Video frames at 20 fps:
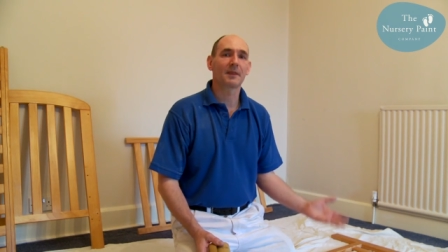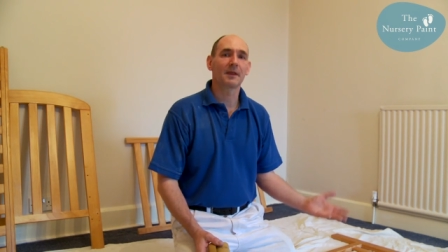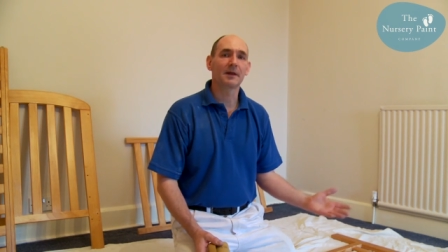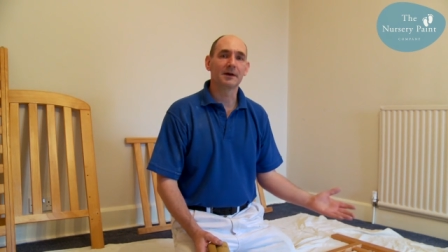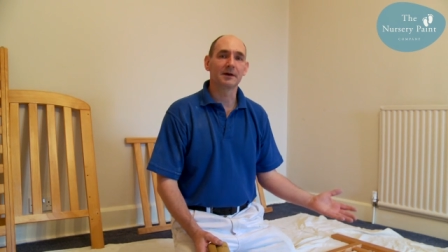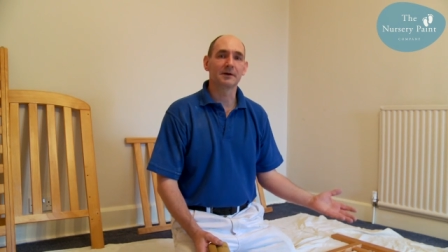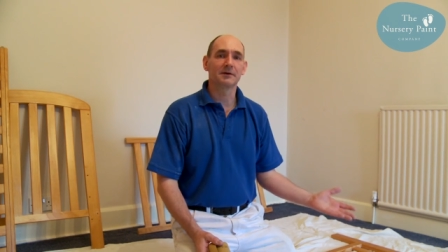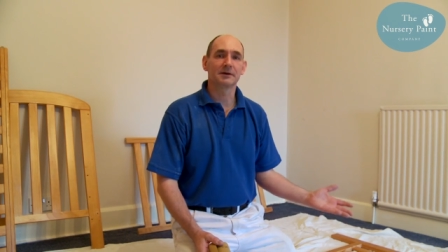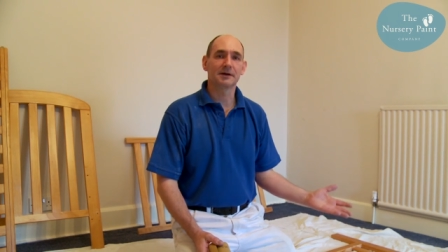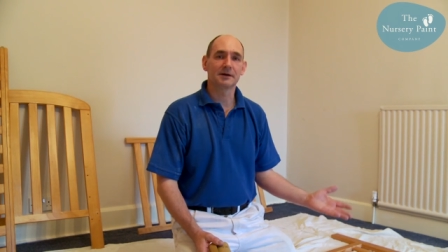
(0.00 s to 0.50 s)

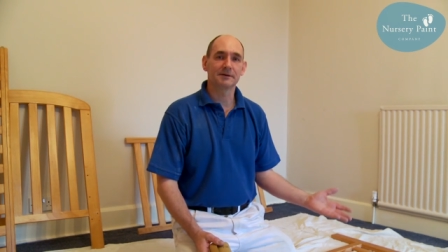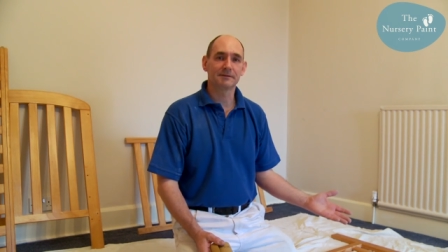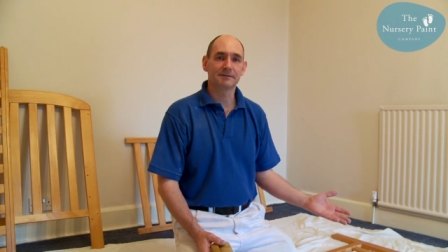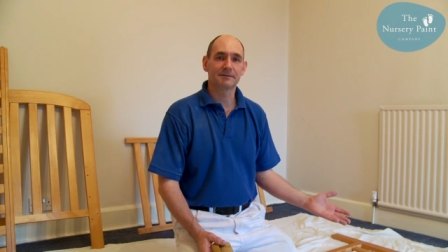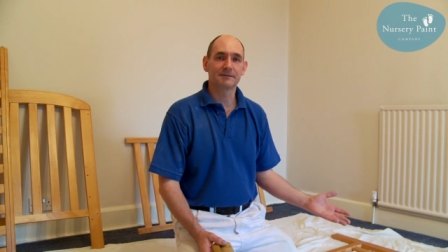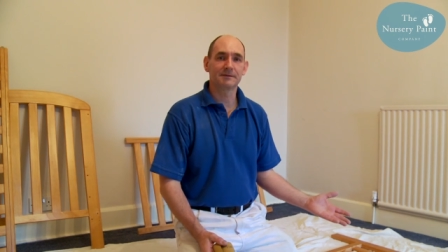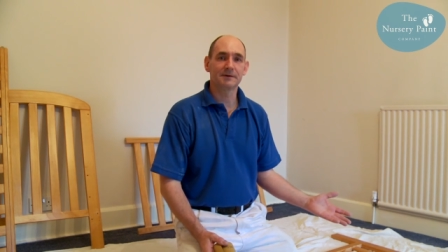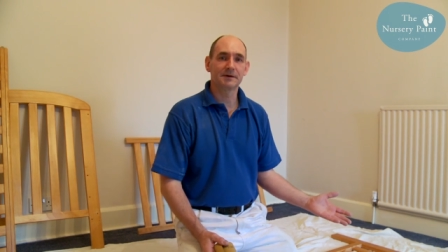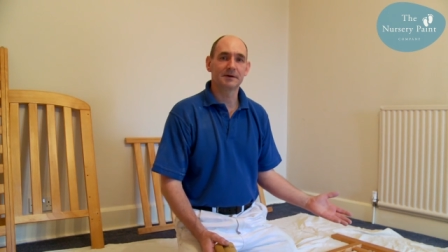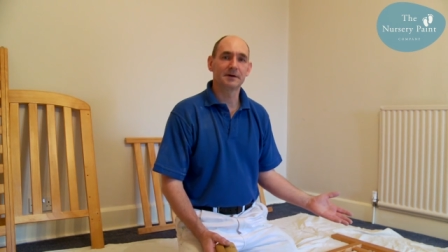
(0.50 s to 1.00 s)
it could
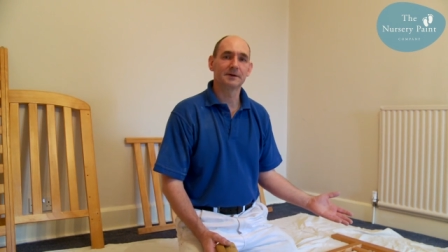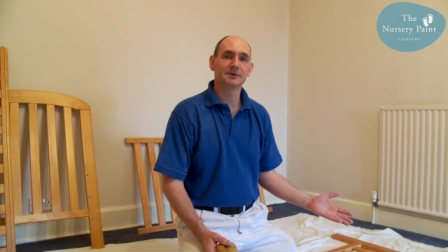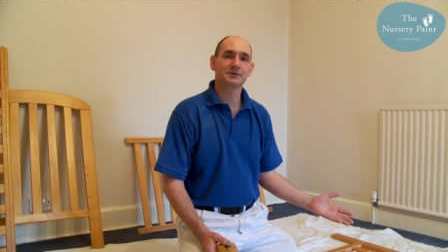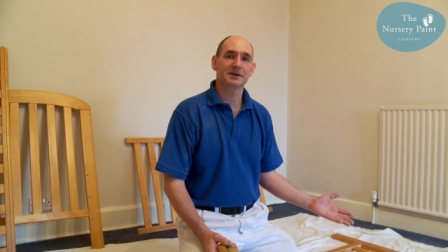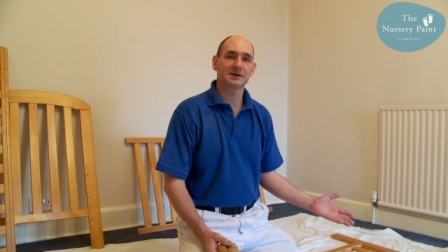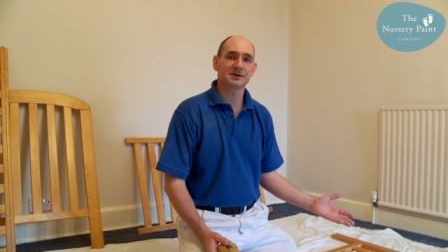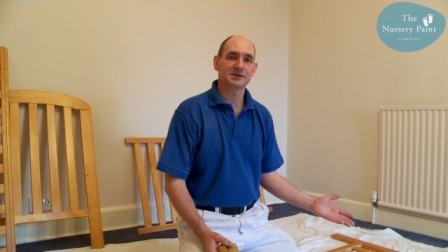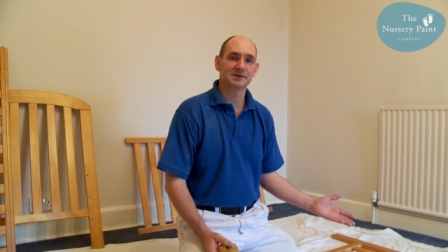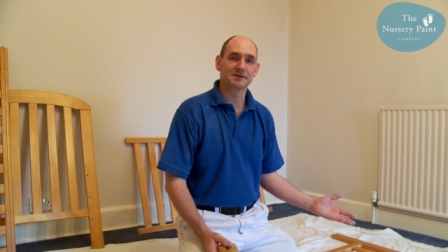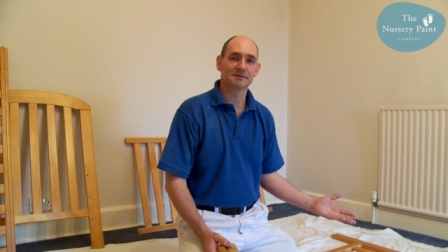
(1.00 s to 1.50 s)
have
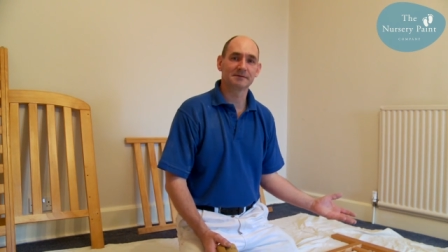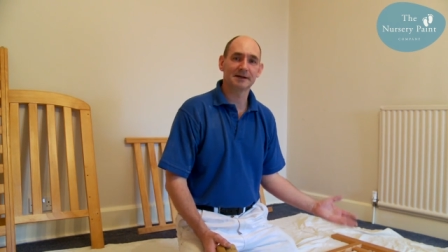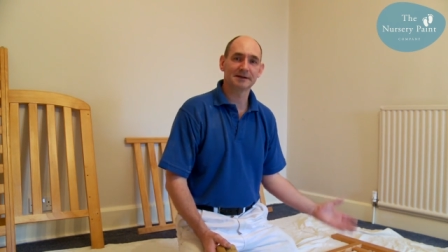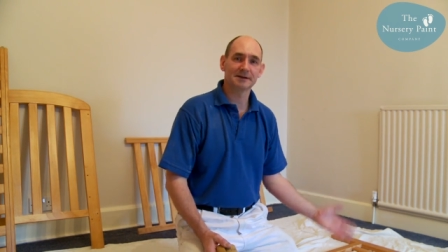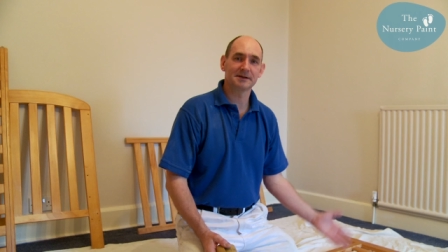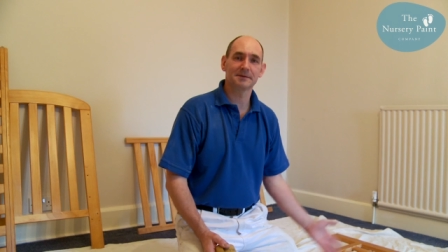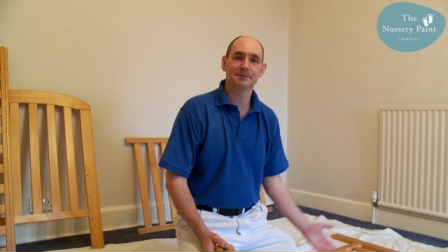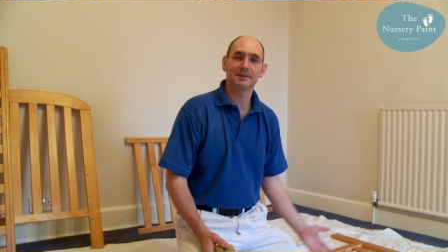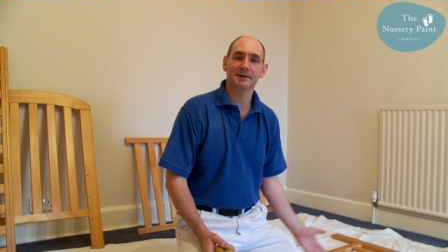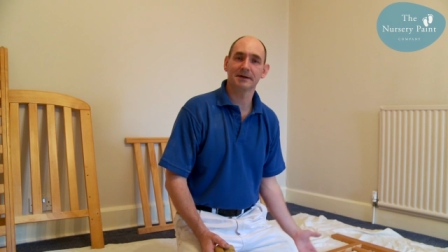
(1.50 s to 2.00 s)
traces of
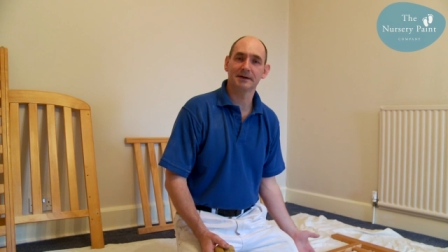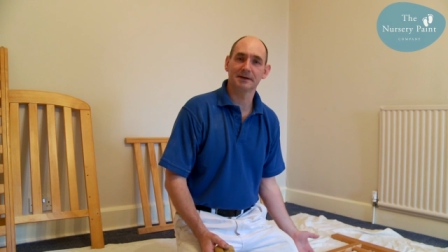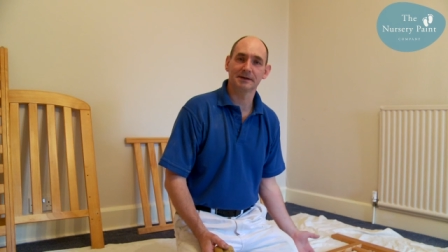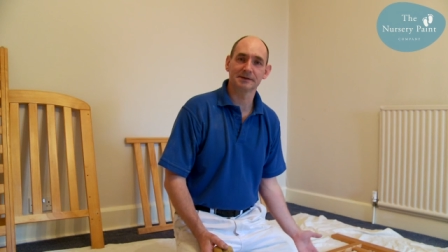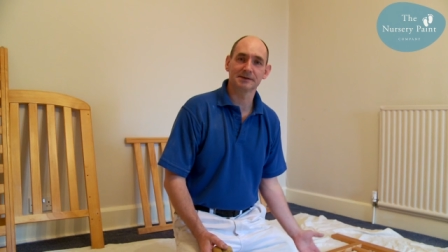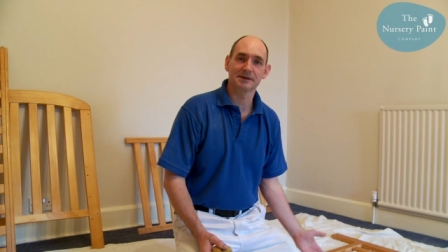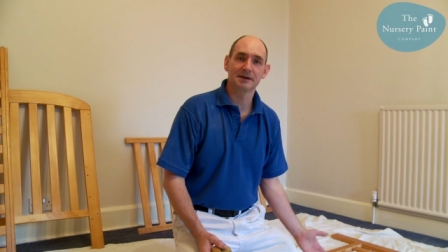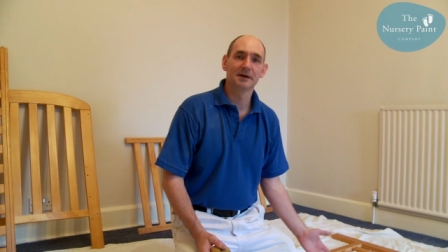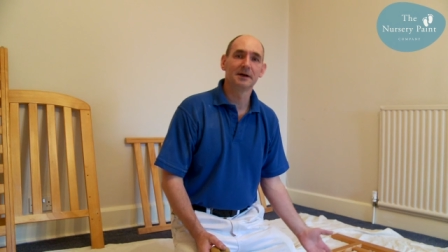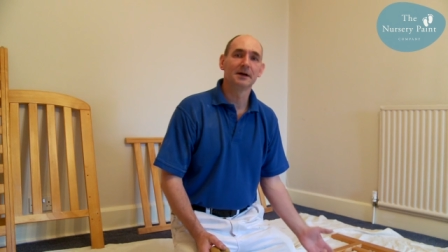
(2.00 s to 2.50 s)
lead in the
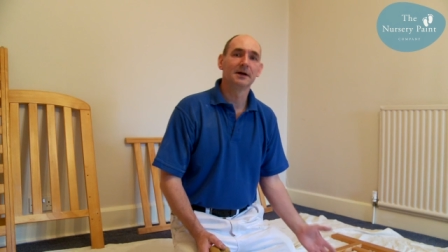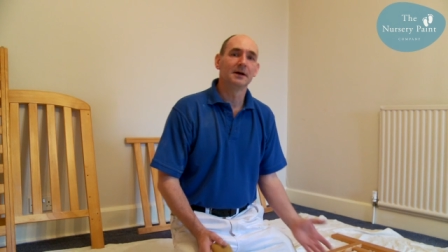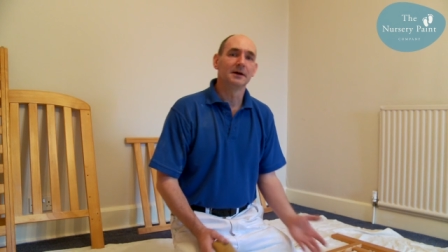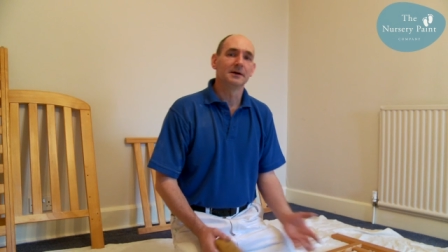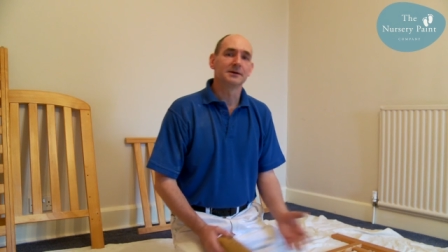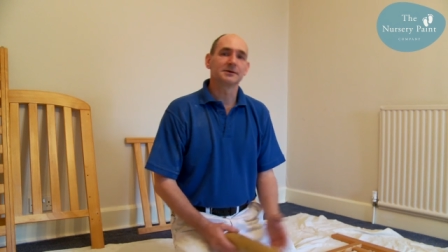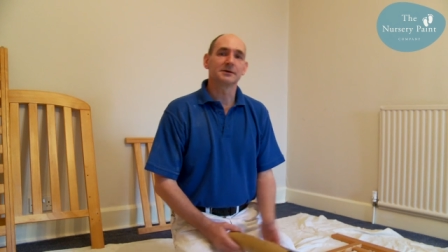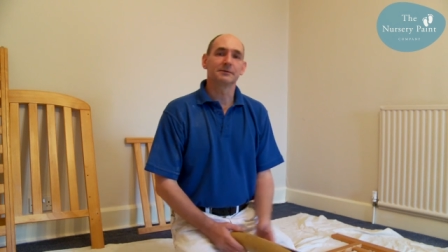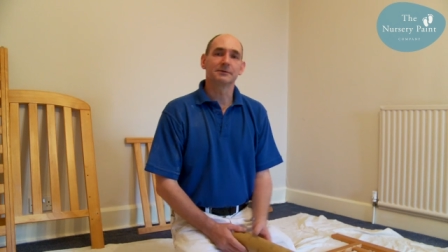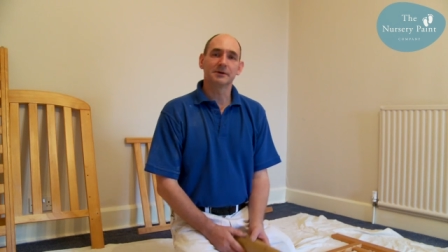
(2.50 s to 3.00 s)
paint,
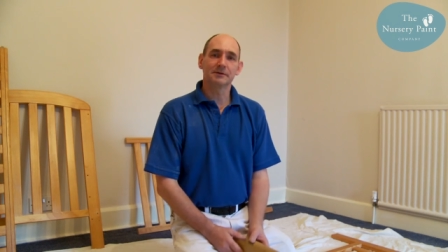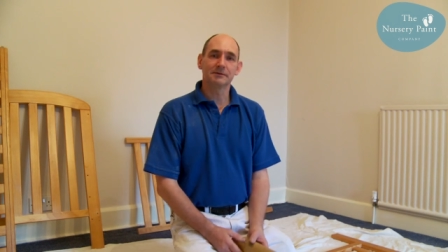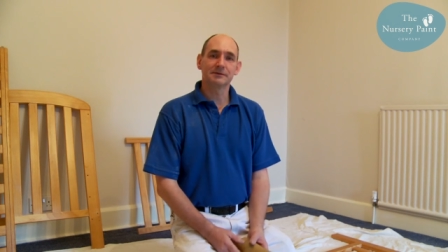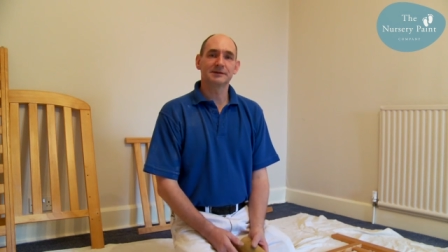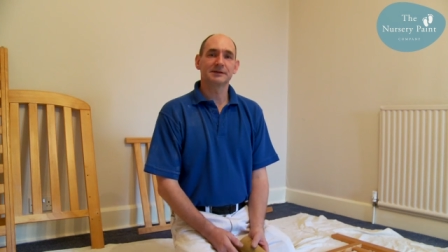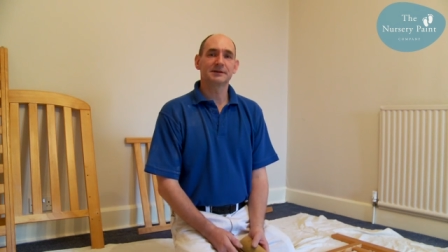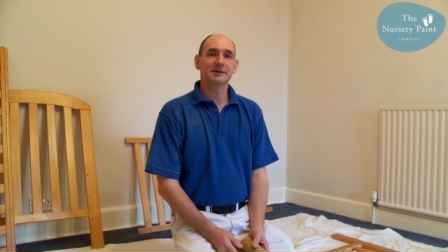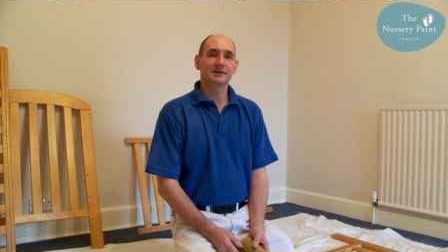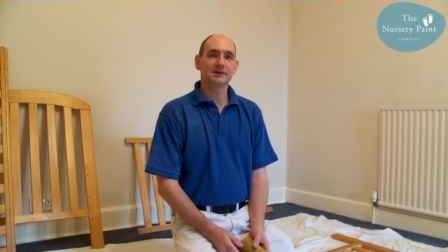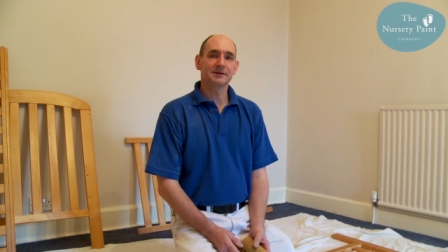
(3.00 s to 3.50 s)
so we don't
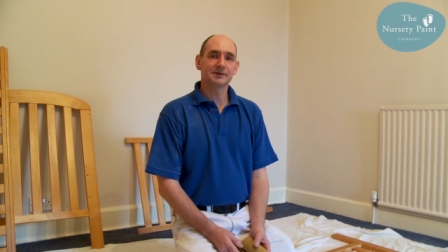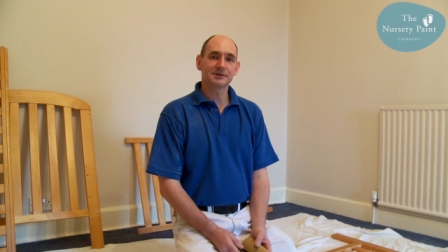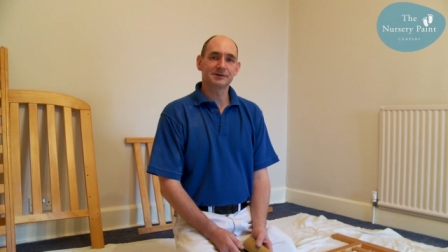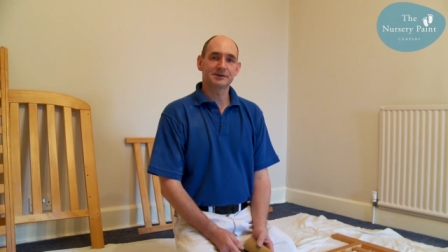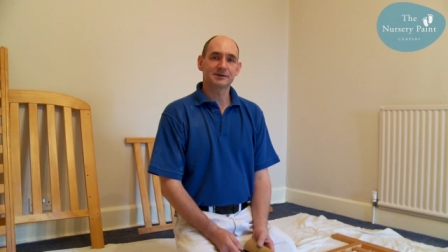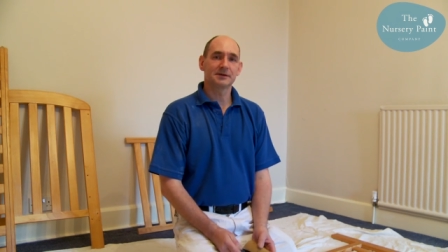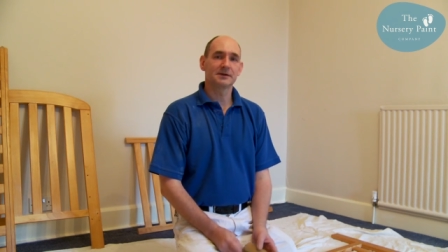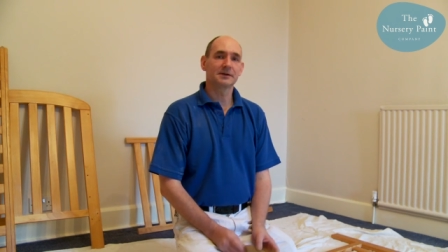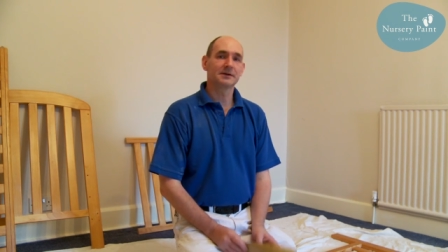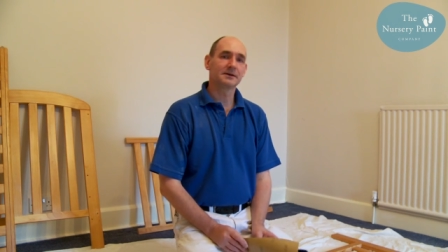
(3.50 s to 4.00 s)
want any
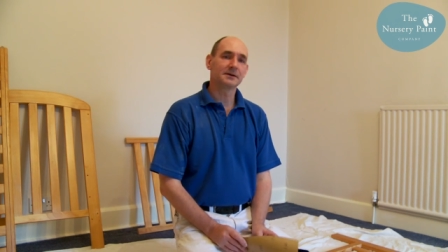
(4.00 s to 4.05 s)
dust.